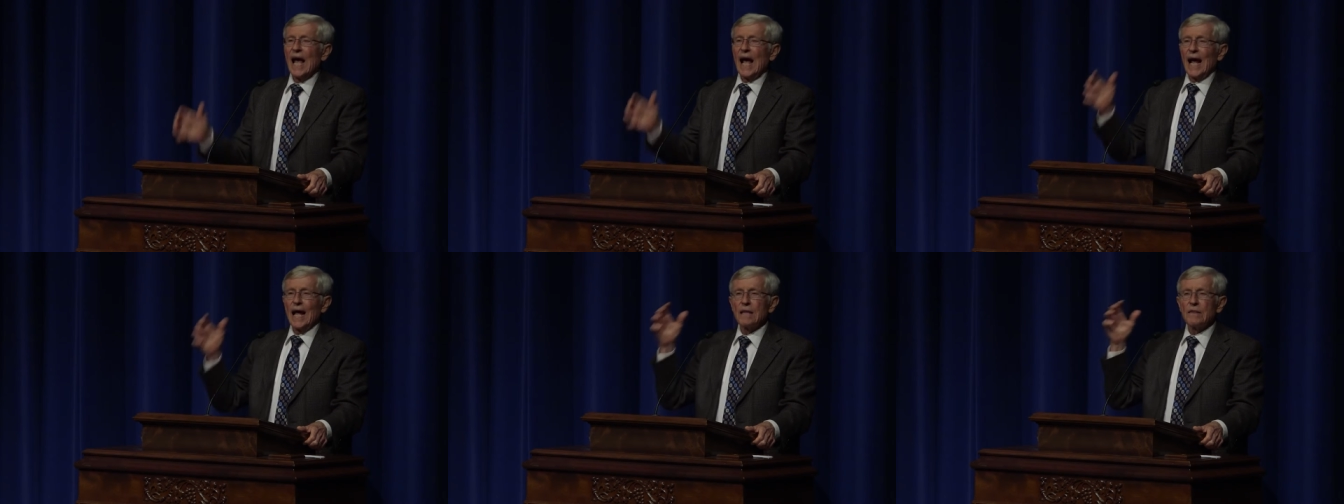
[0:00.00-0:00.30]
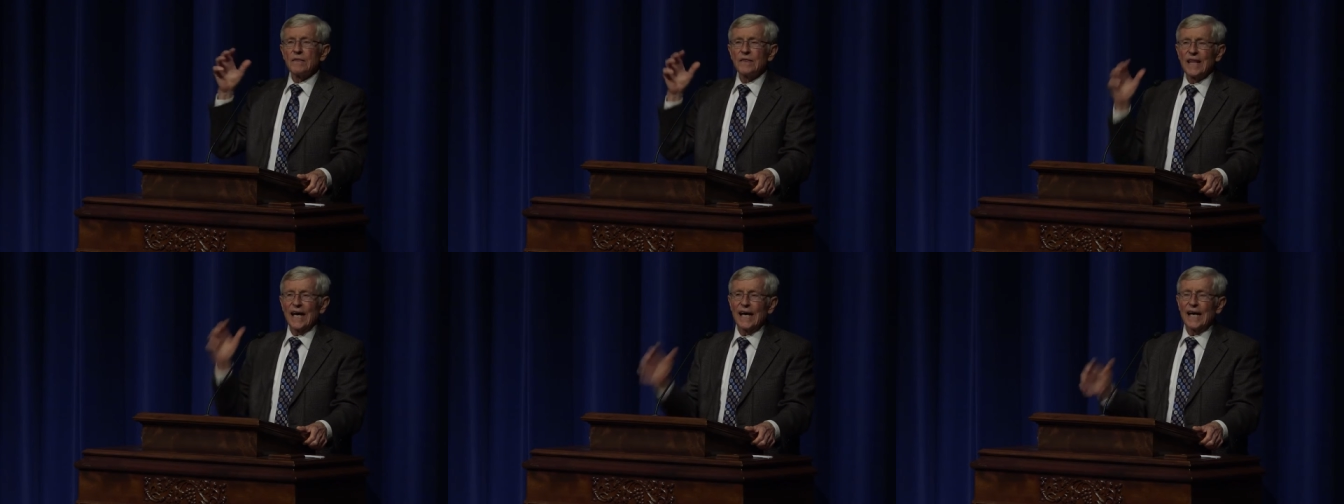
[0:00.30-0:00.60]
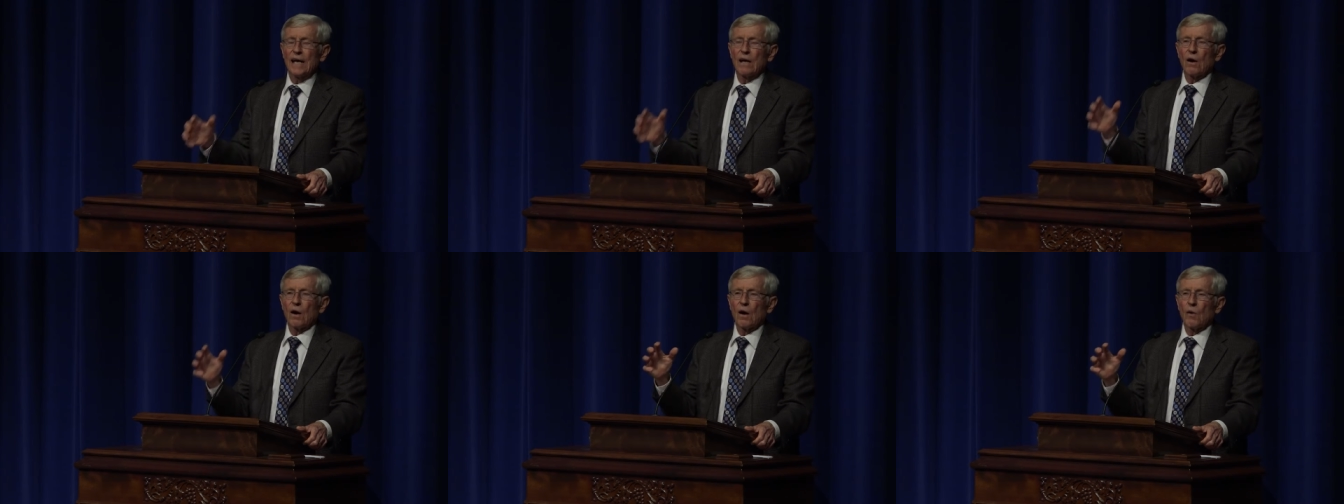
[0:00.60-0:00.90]
and
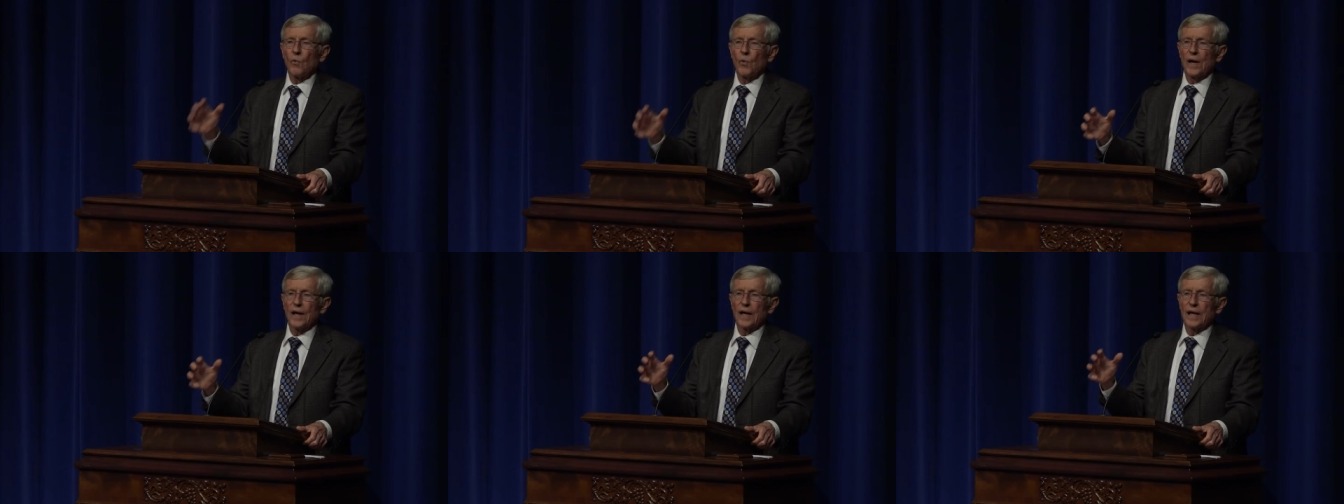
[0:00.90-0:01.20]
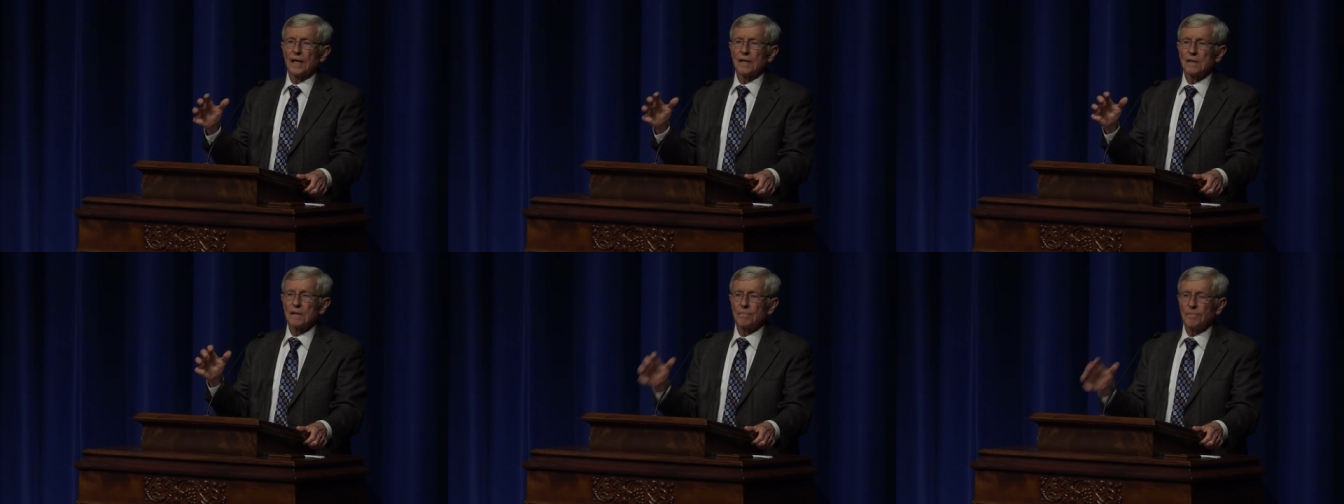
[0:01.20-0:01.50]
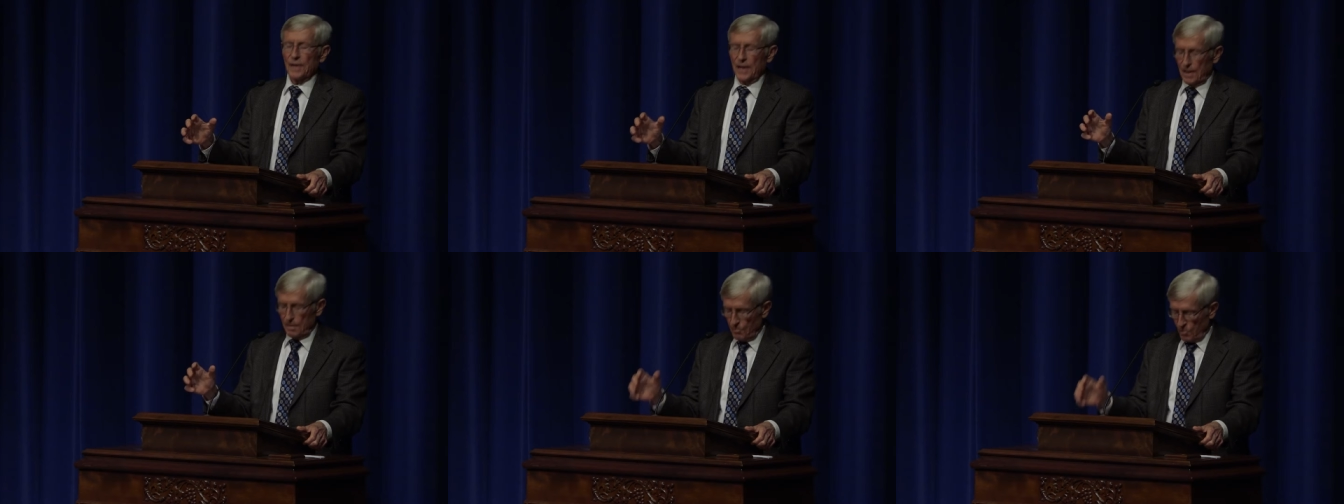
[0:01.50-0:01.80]
they are willing to
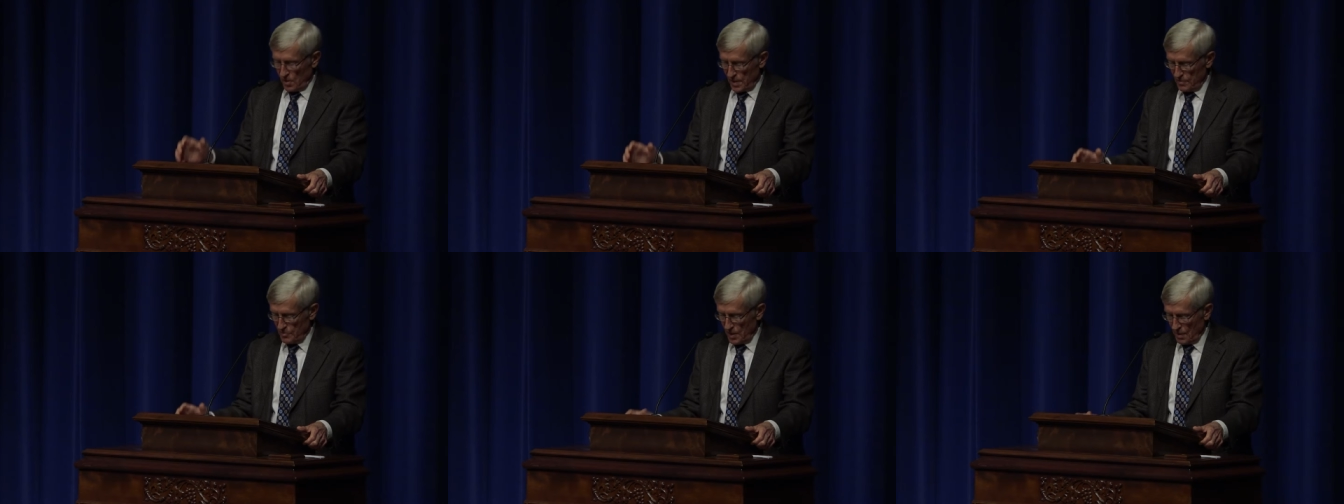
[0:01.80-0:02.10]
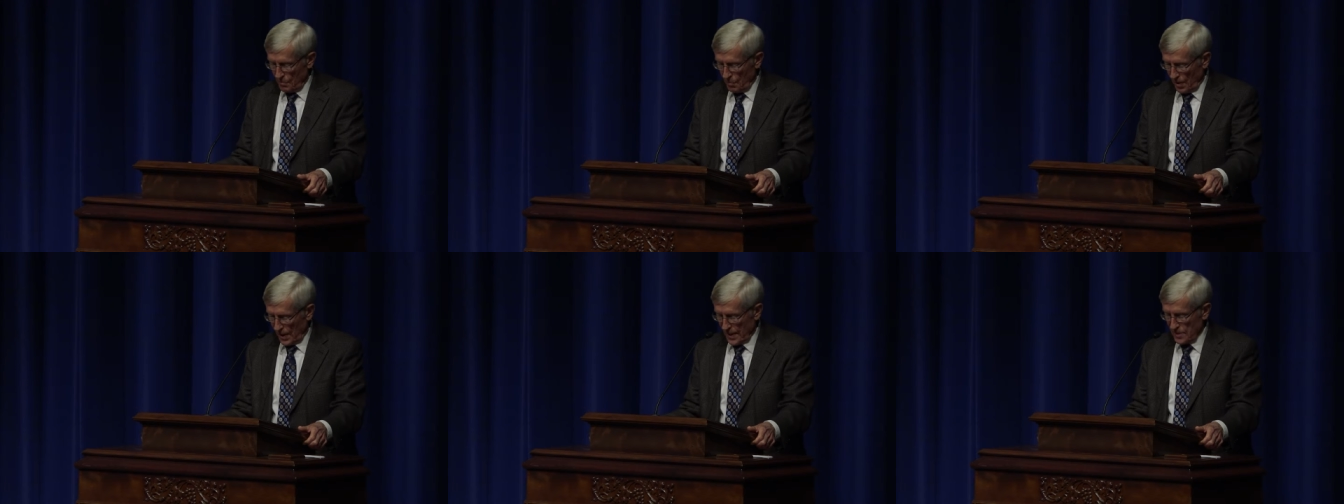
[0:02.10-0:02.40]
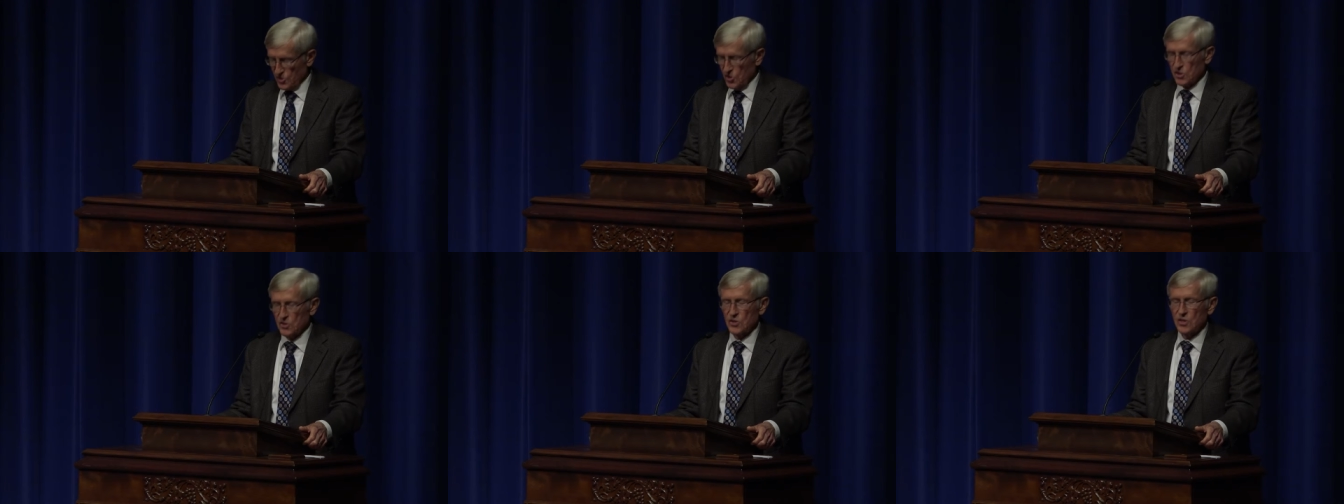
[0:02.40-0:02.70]
pay premium
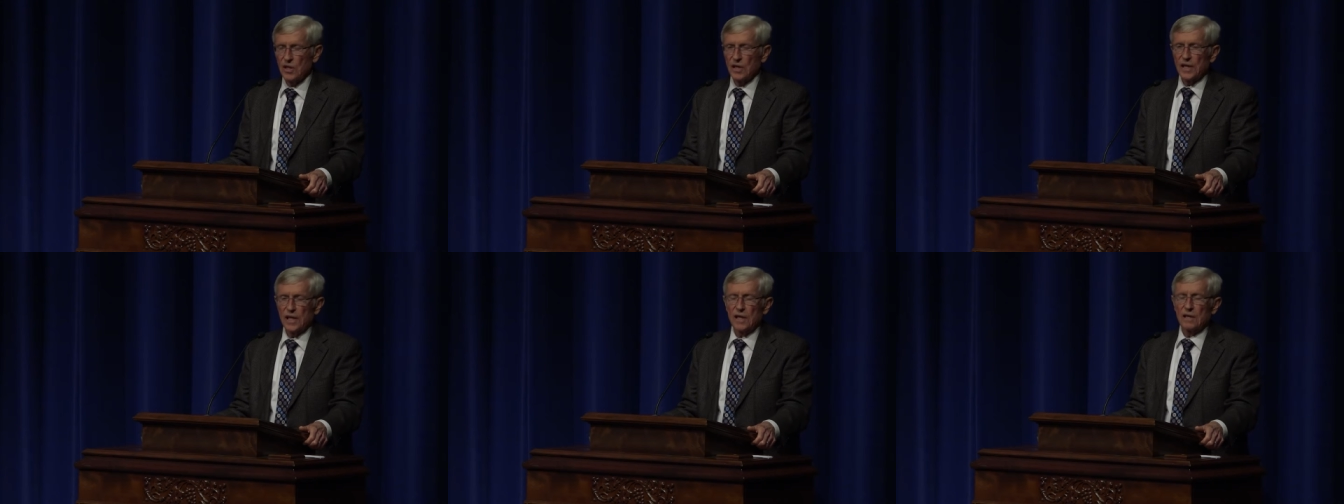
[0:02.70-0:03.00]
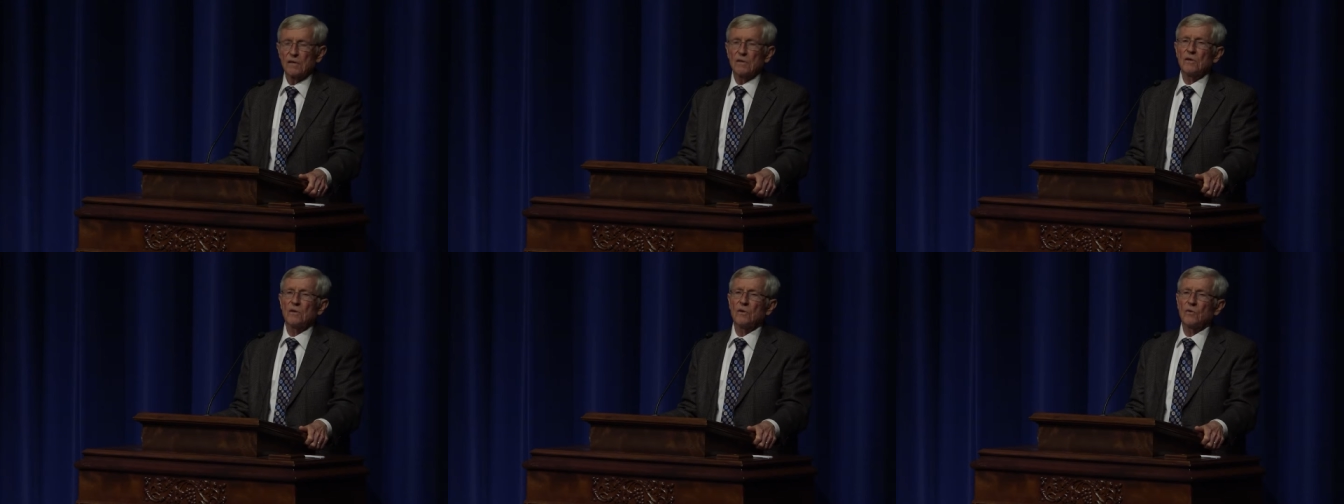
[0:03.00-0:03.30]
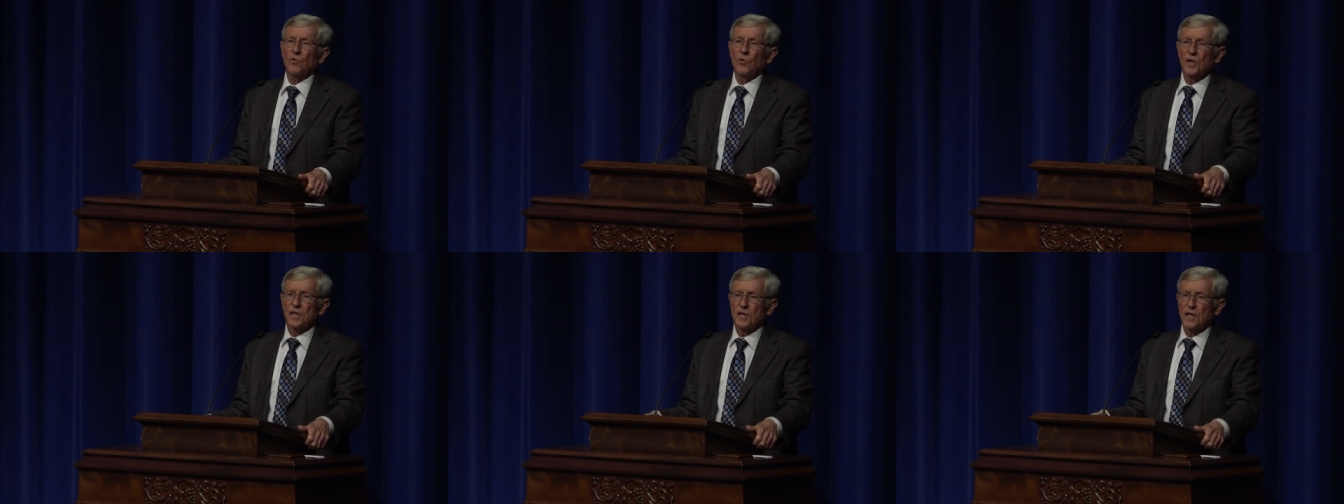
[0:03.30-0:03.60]
prices to get
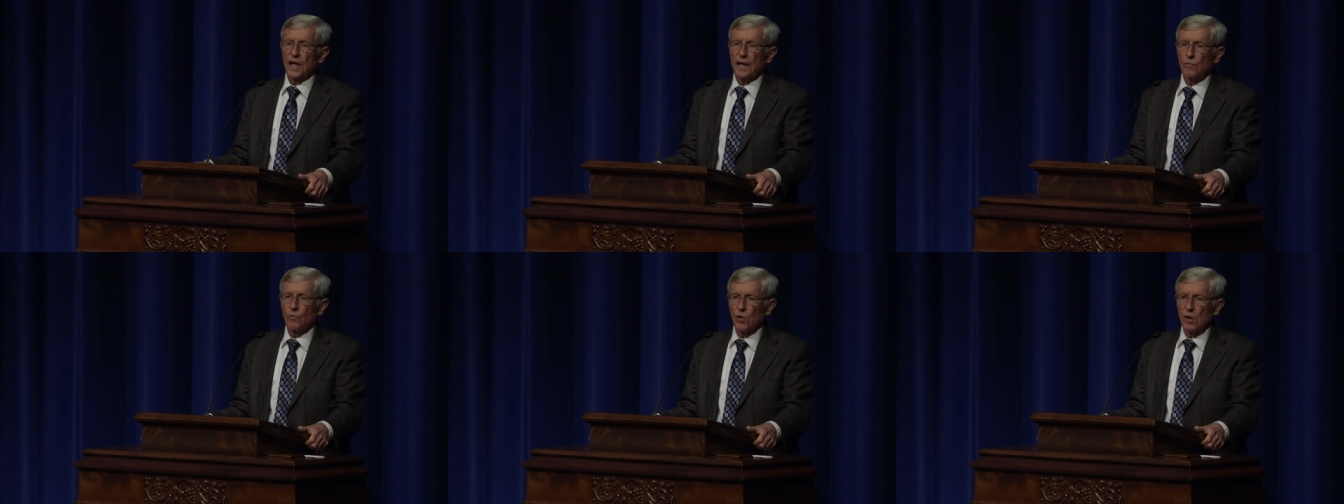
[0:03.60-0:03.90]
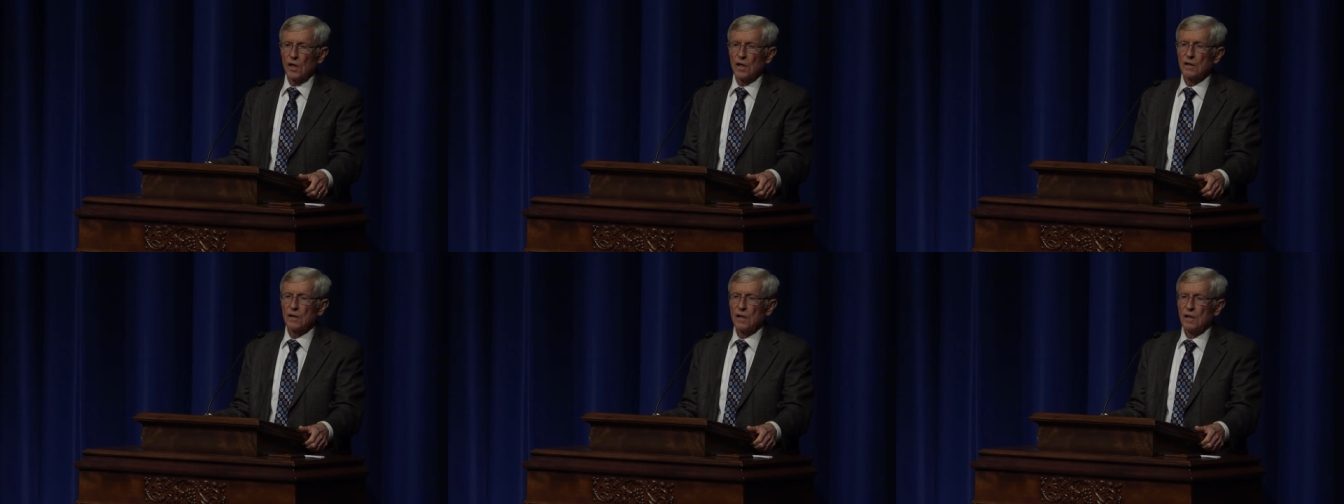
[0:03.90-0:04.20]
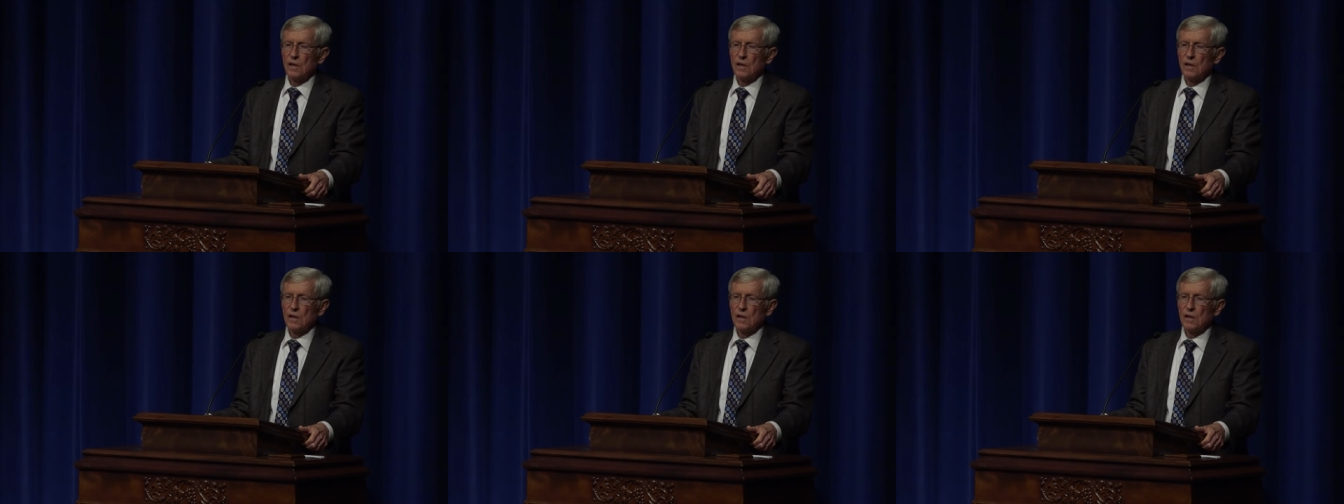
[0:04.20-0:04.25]
what they want.